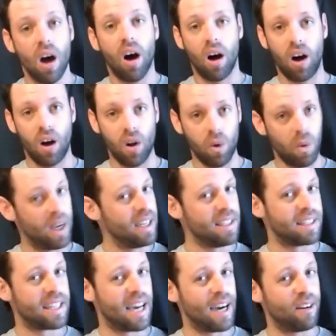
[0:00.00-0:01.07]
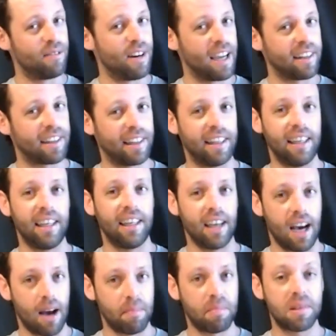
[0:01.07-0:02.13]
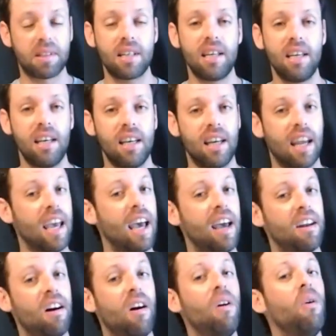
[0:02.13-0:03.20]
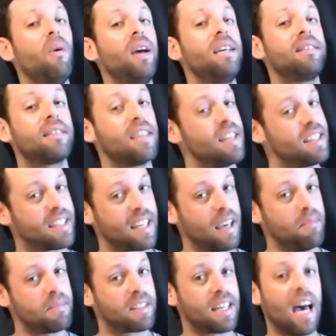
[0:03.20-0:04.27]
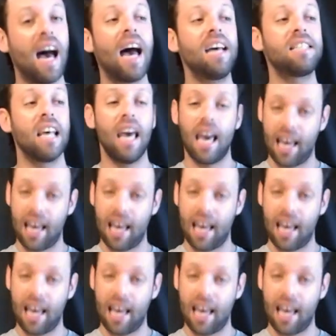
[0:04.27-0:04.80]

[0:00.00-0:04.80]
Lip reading: Always directly opposite and always the same size.